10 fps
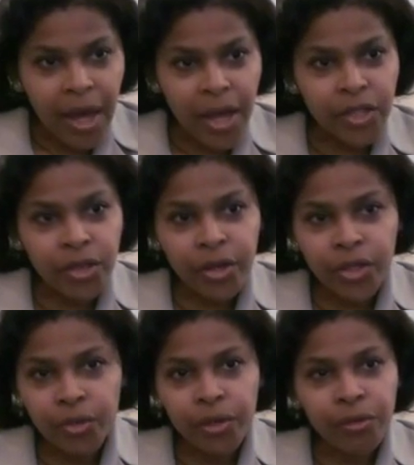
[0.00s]
I
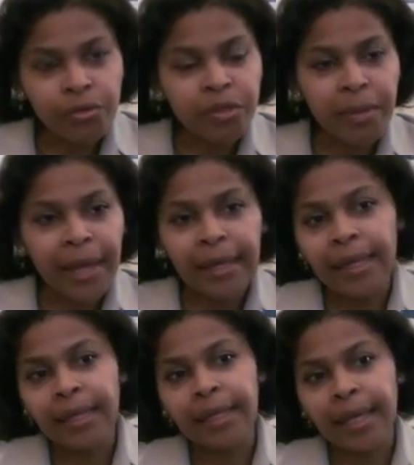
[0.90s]
started doing groups back
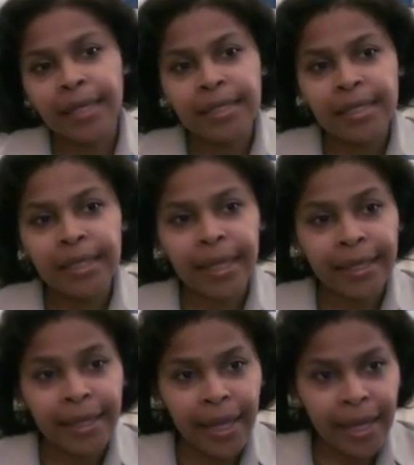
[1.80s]
in
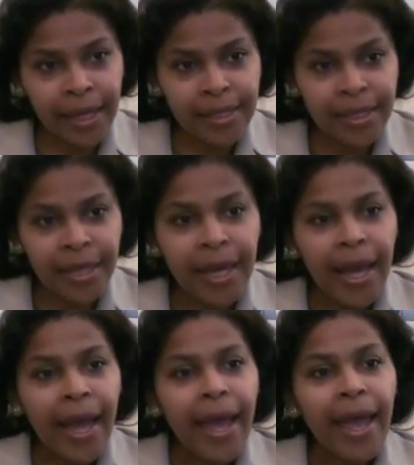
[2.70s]
1988,
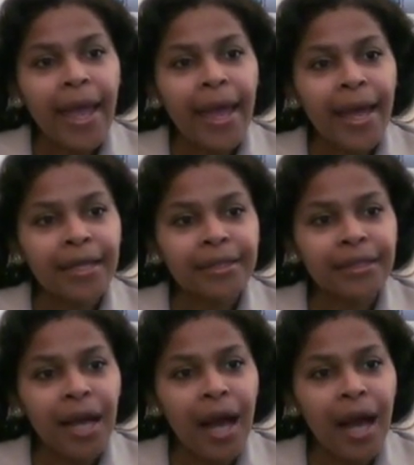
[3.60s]
and